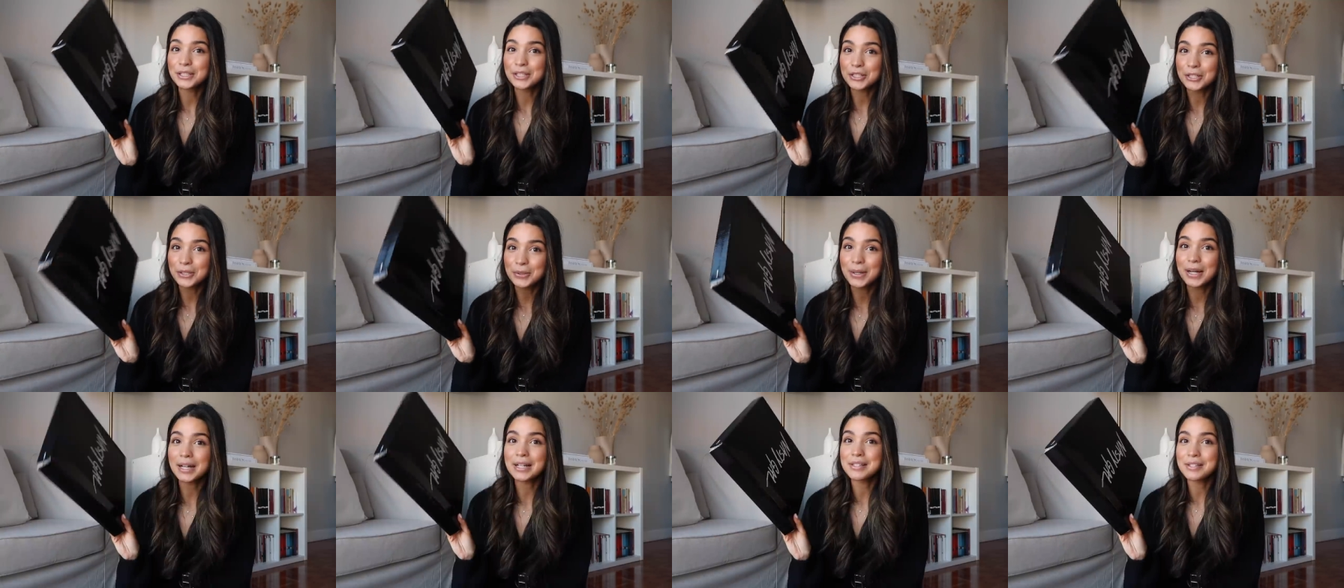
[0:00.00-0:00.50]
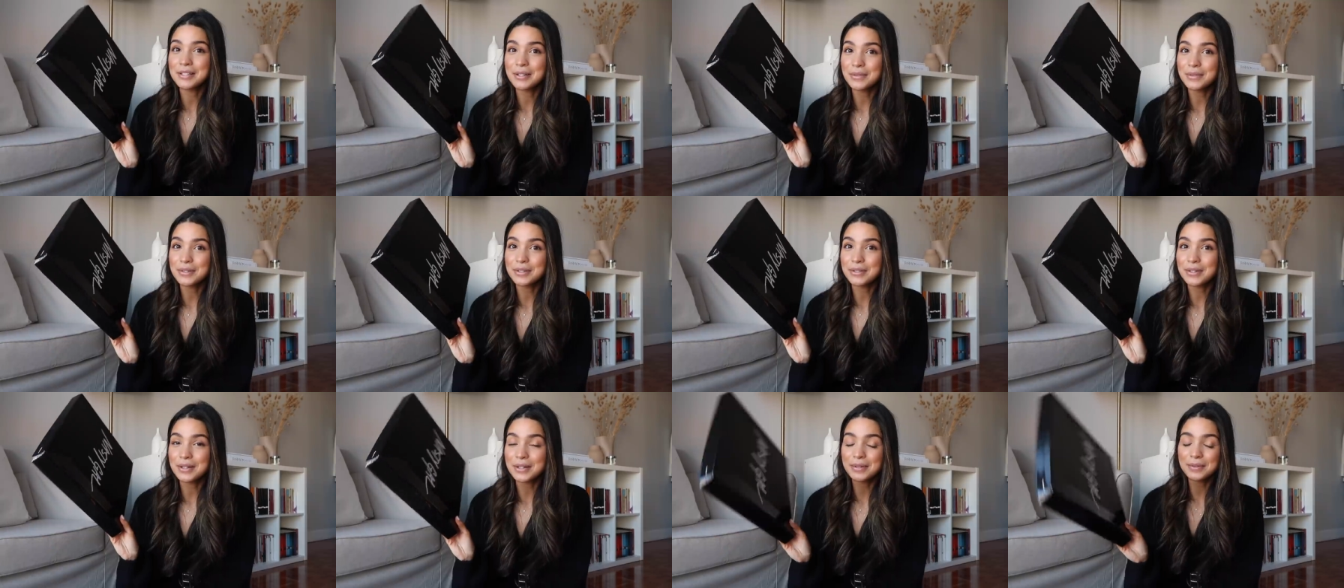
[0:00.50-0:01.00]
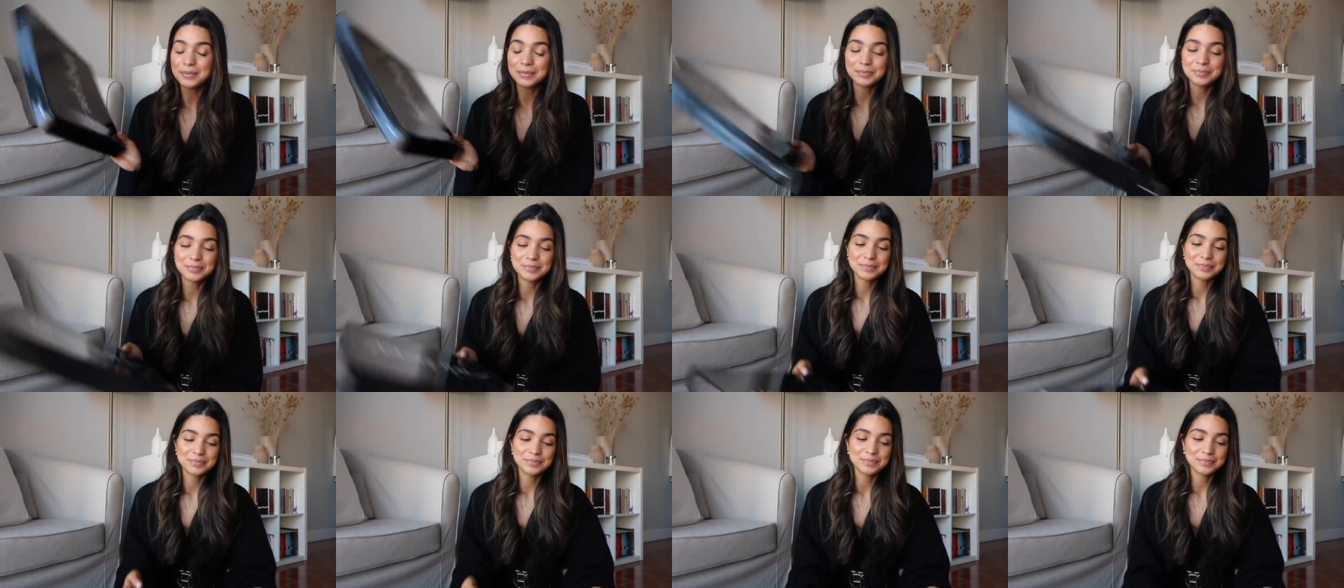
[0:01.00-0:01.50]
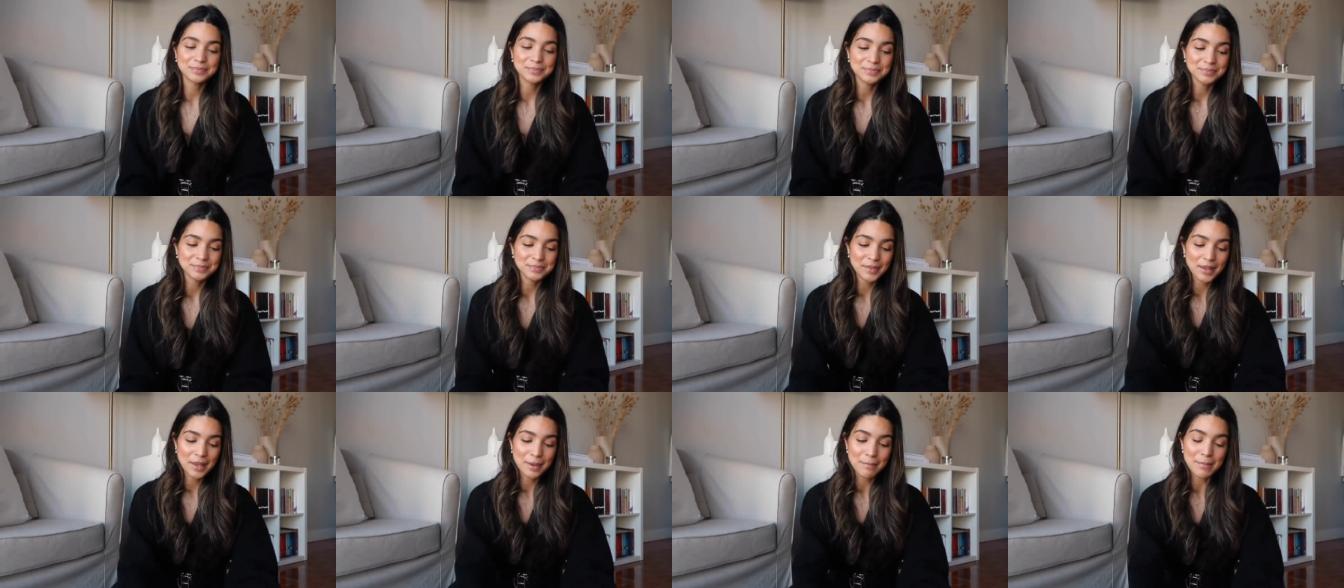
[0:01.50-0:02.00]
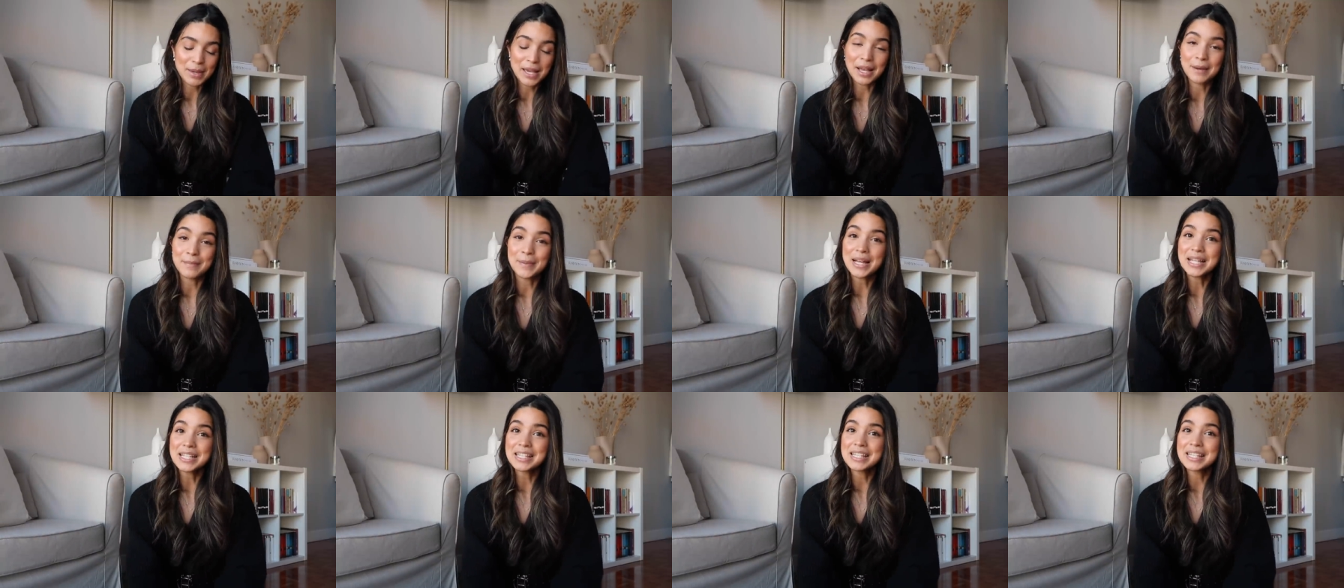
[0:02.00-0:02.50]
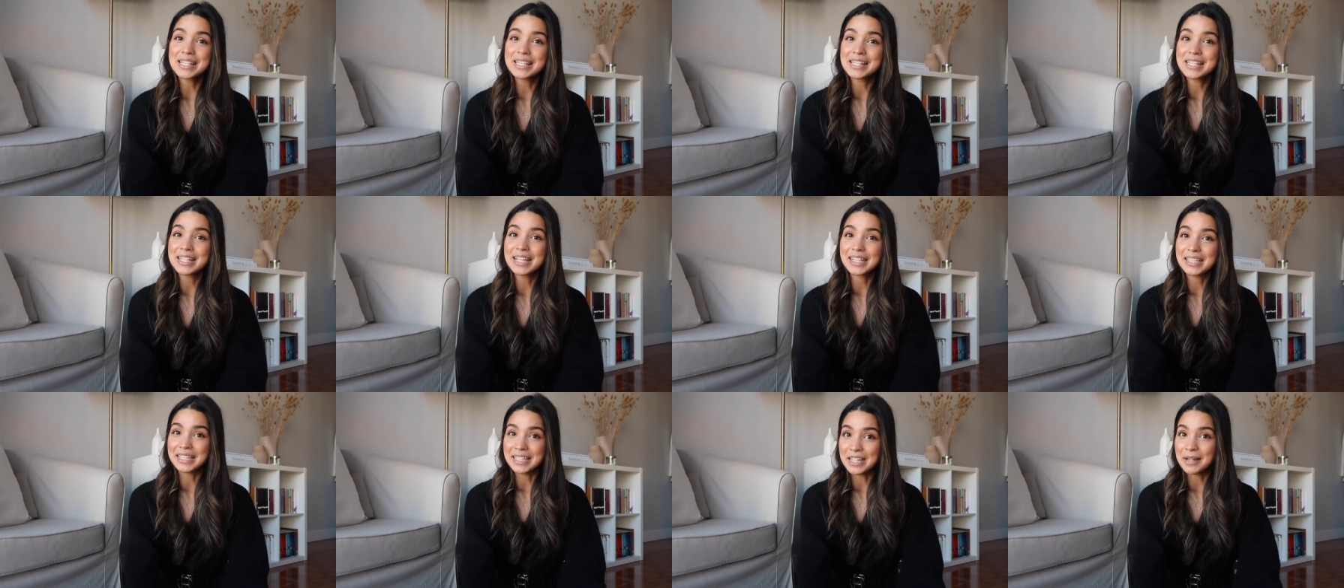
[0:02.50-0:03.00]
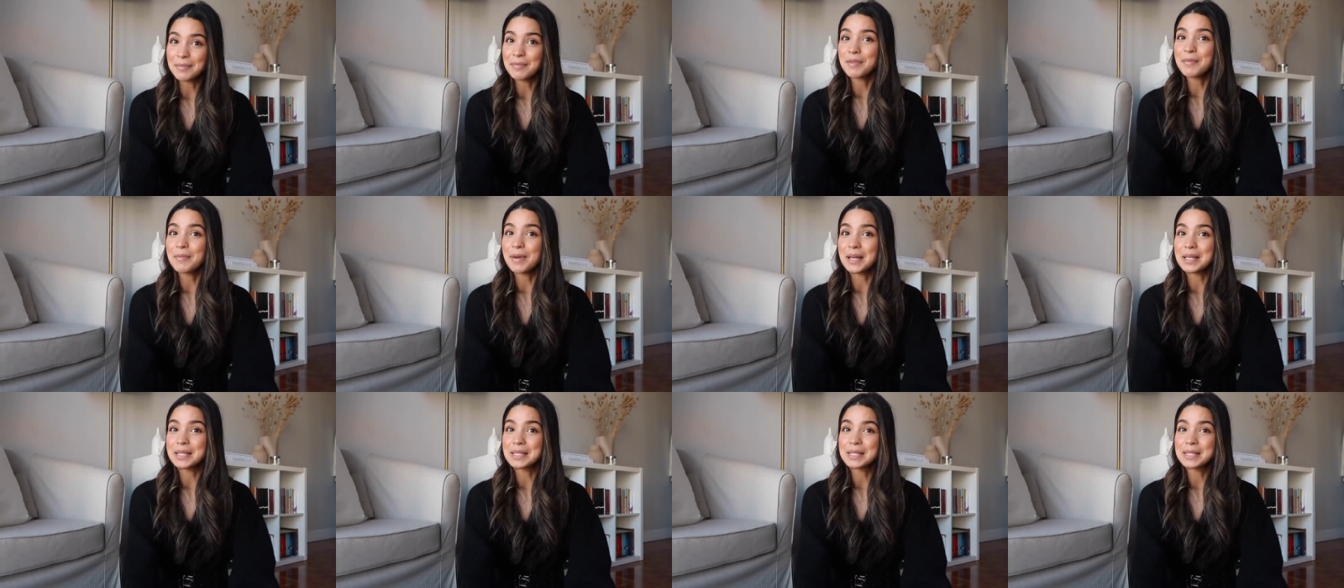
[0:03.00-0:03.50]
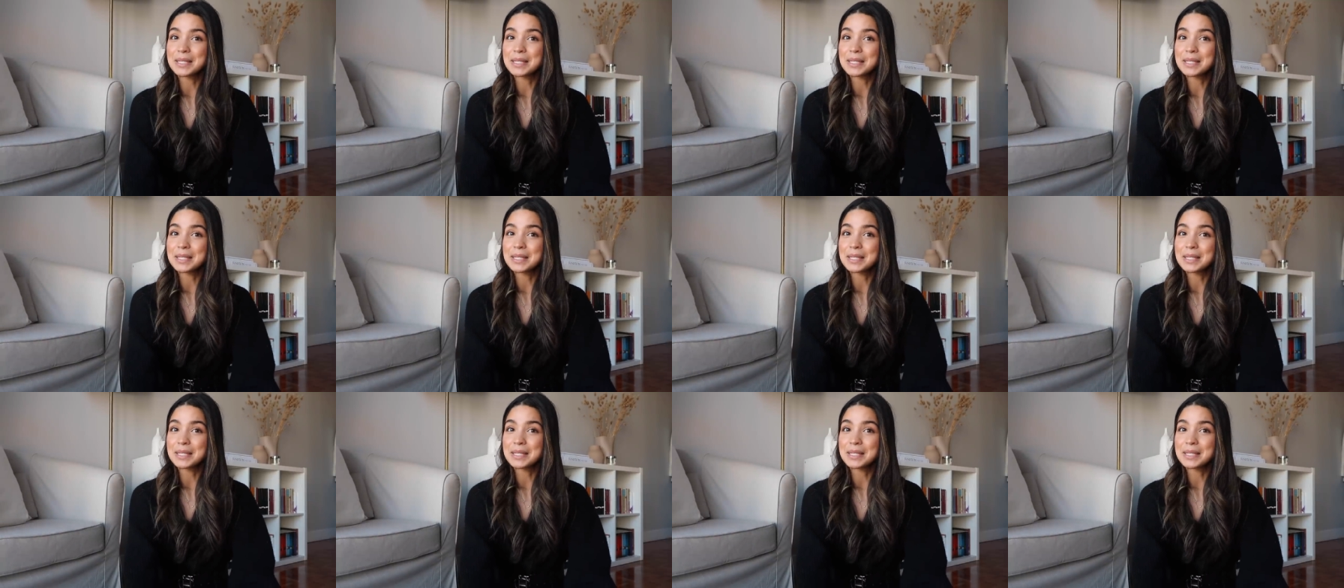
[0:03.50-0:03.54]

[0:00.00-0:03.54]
You guys know the drill. Make a mess, clean up a mess.